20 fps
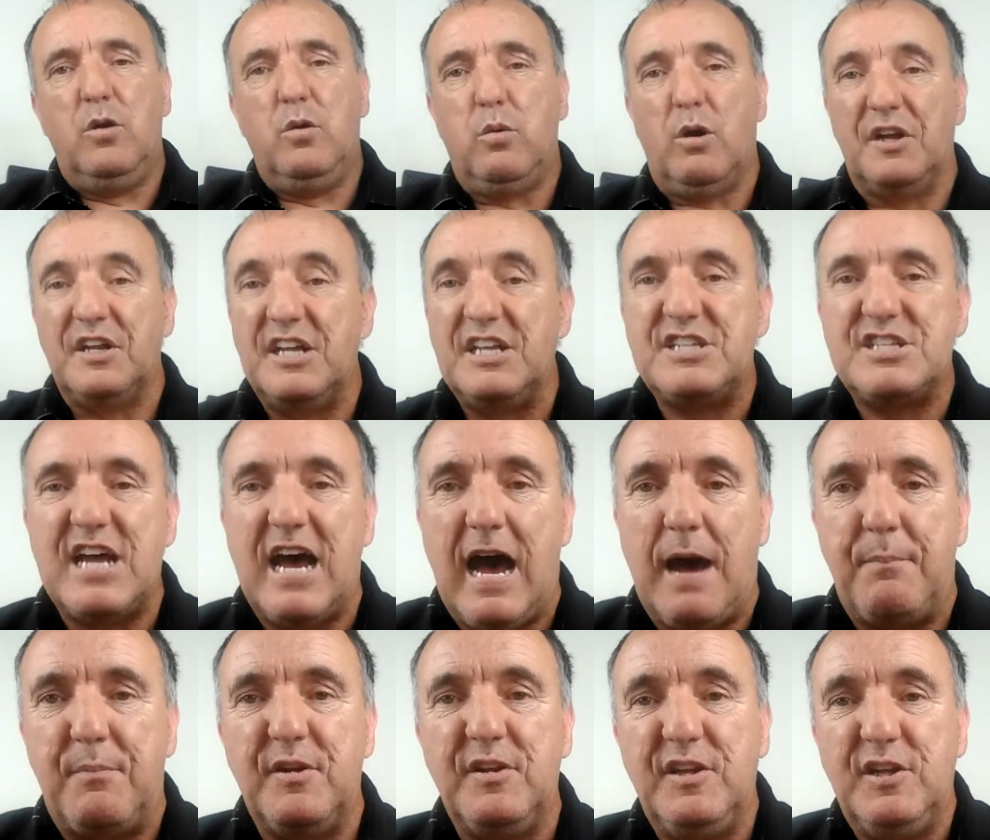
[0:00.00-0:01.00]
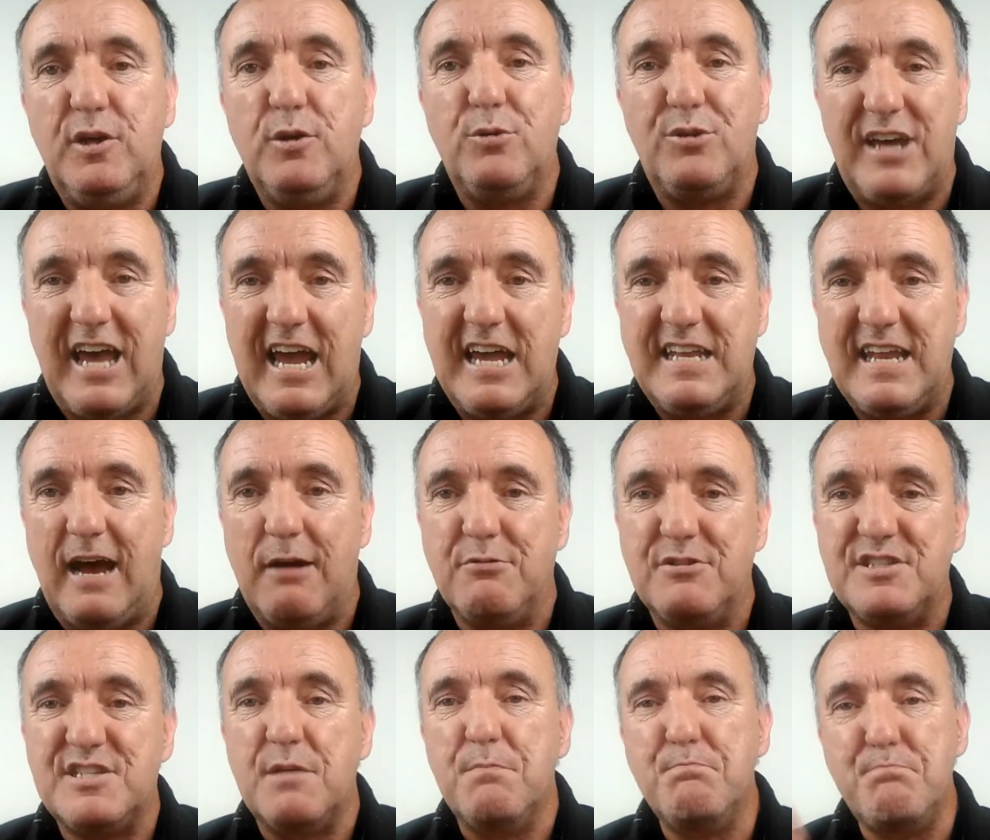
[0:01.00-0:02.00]
What needs to happen in the UK now
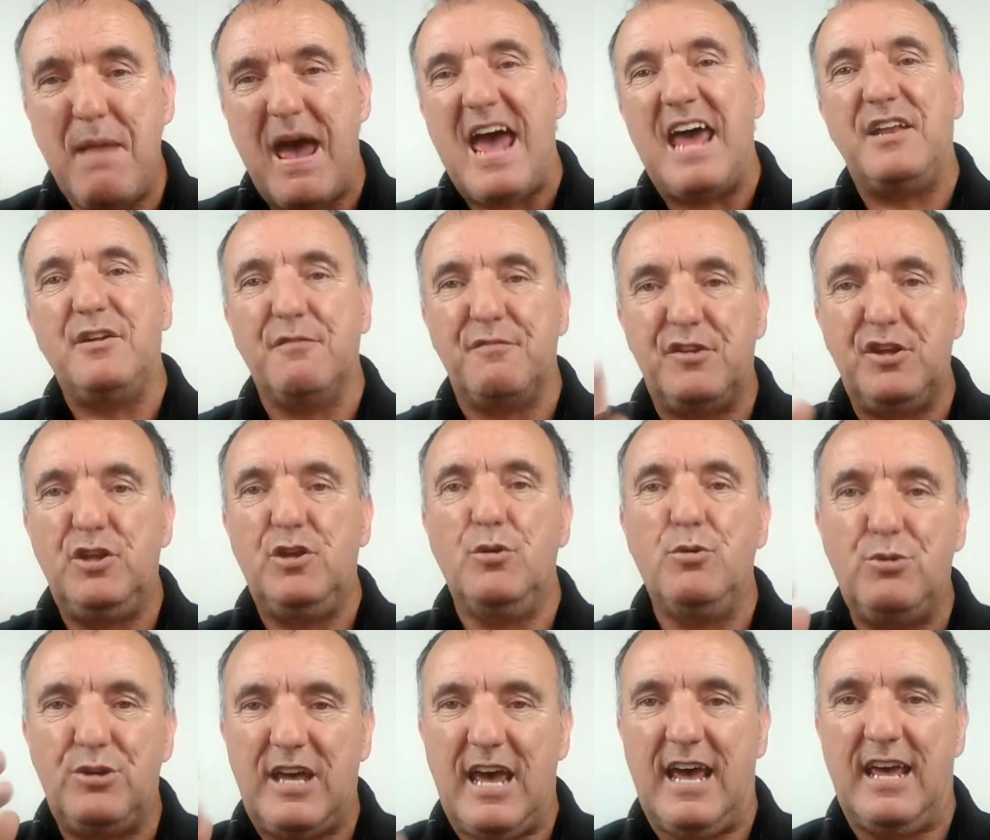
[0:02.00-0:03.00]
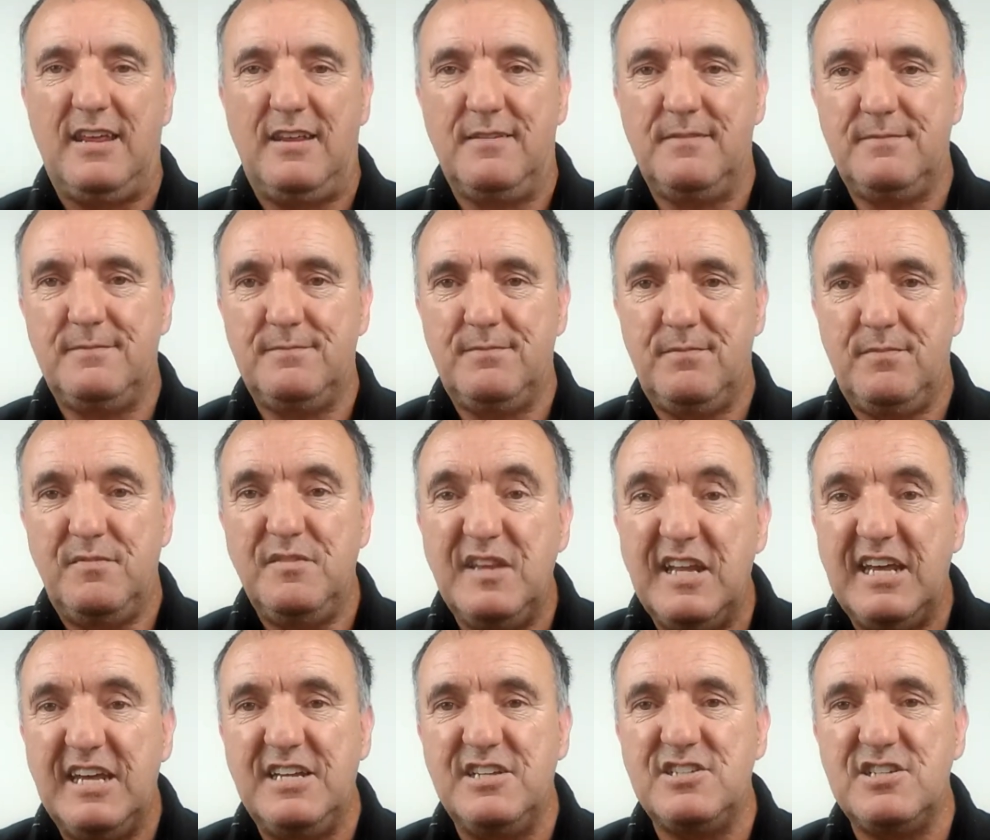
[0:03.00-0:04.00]
is the men of the UK
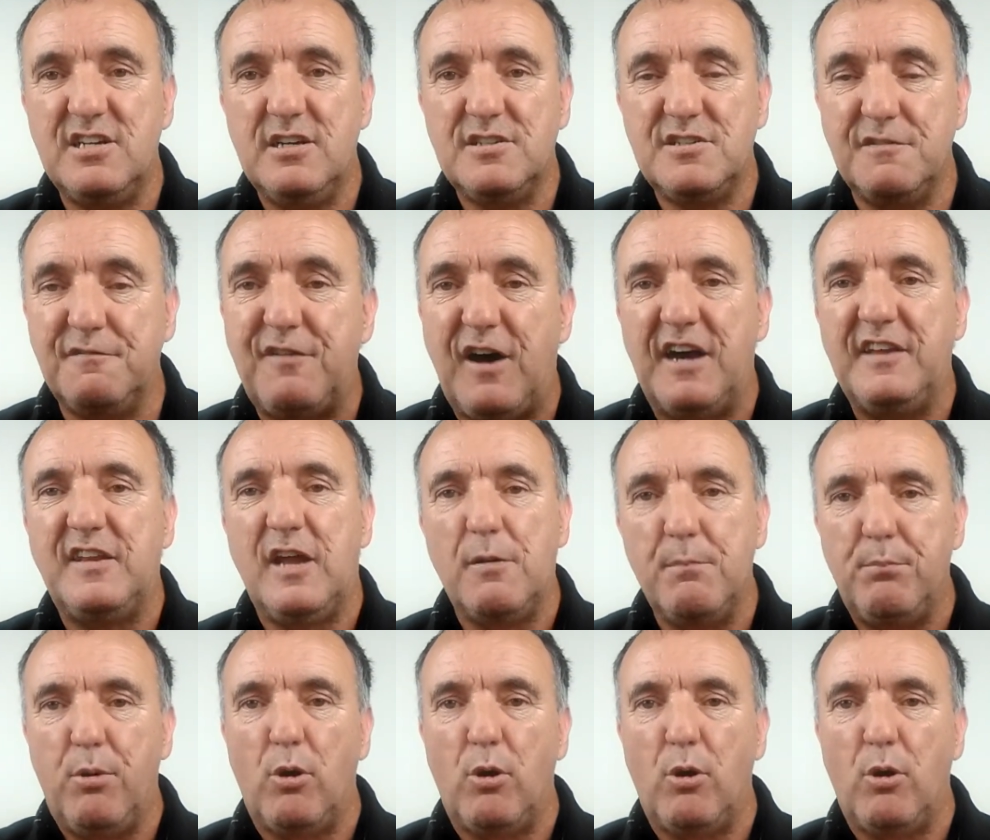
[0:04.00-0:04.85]
need to find their